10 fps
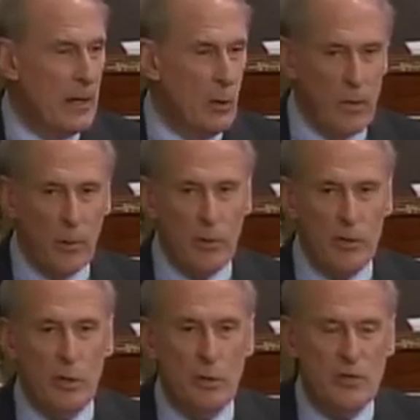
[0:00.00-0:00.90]
You know, there were
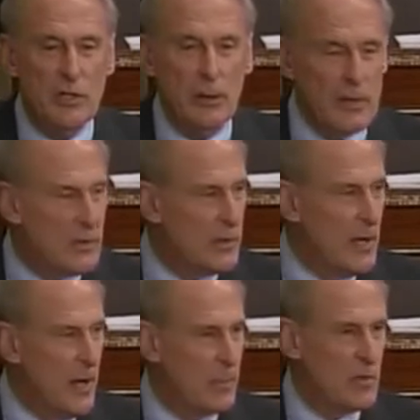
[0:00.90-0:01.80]
two serious
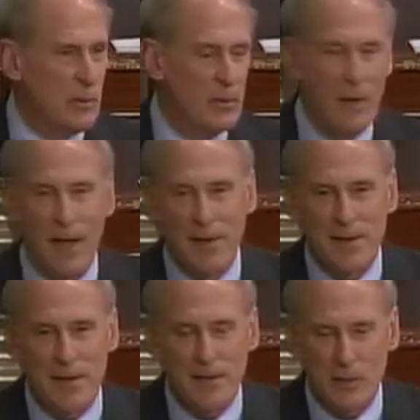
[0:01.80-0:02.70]
attempts during the
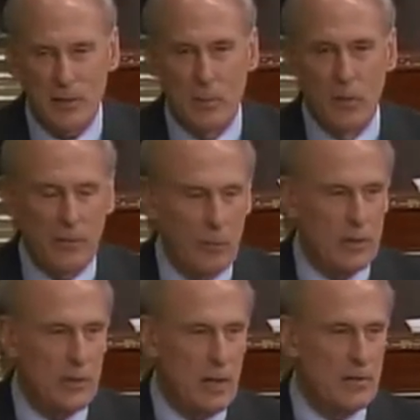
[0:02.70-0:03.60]
90s, both of
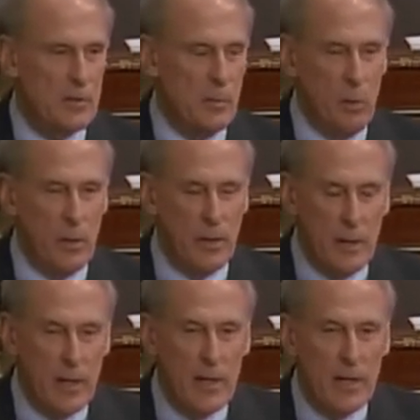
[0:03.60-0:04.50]
which I supported,
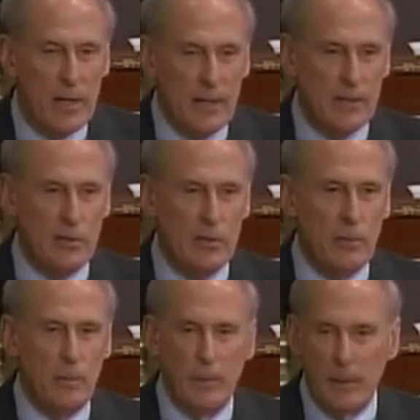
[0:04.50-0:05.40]
to
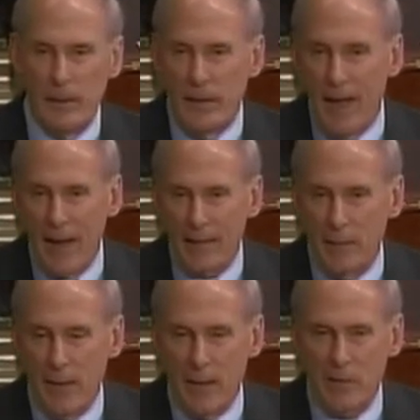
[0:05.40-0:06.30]
enact a
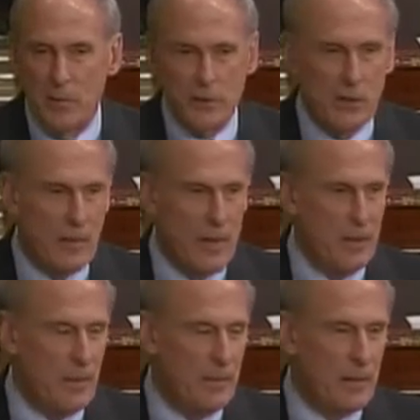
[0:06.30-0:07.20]
balanced budget
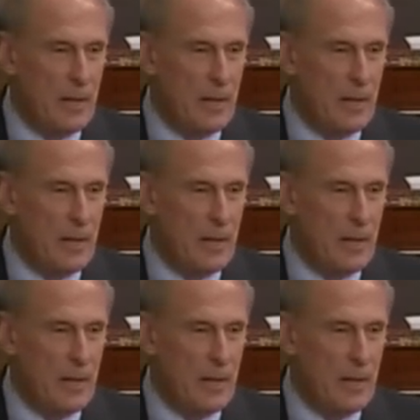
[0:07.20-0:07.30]
amendment.